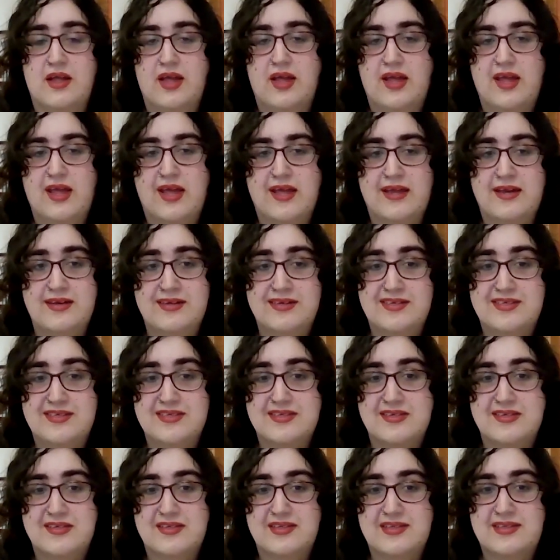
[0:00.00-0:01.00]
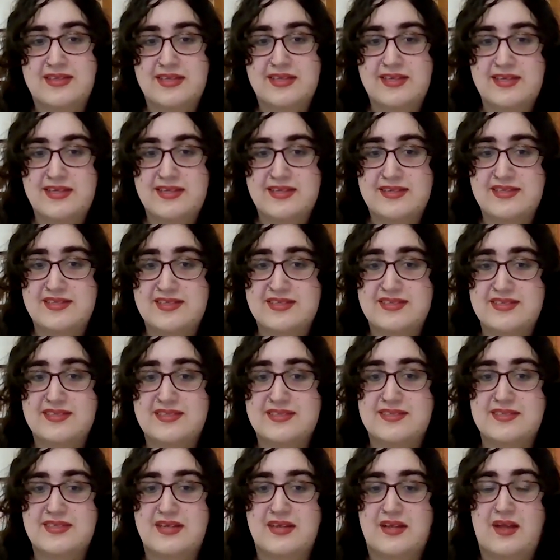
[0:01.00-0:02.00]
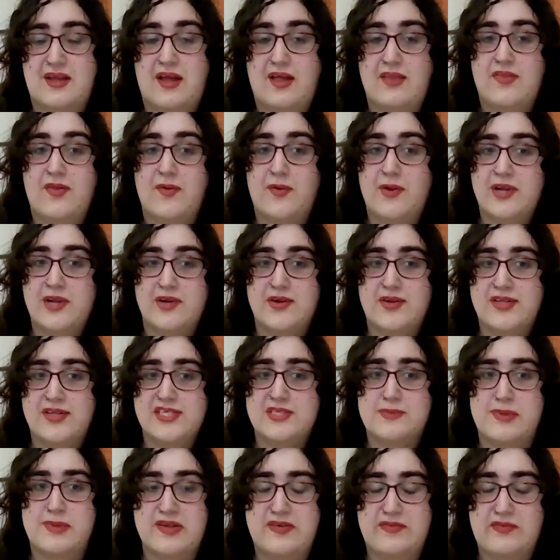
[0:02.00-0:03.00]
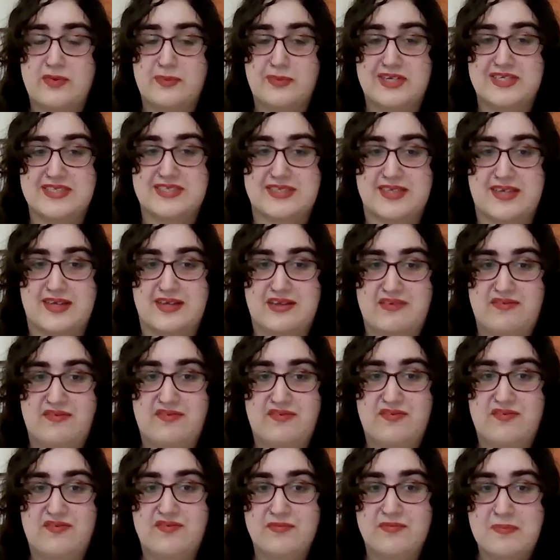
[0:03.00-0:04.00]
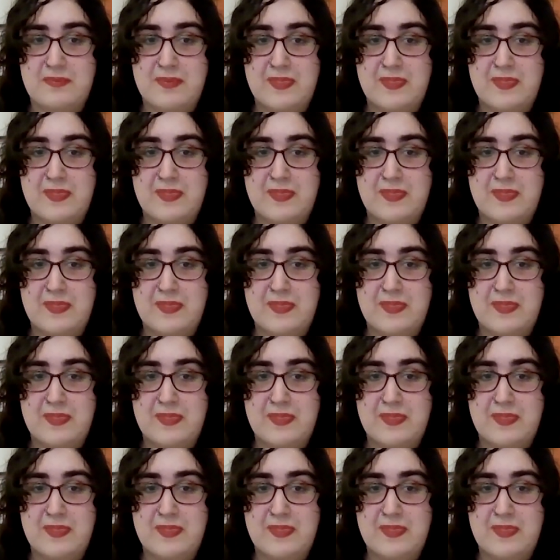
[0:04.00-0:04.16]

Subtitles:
And the thing is, though I can only speak for myself,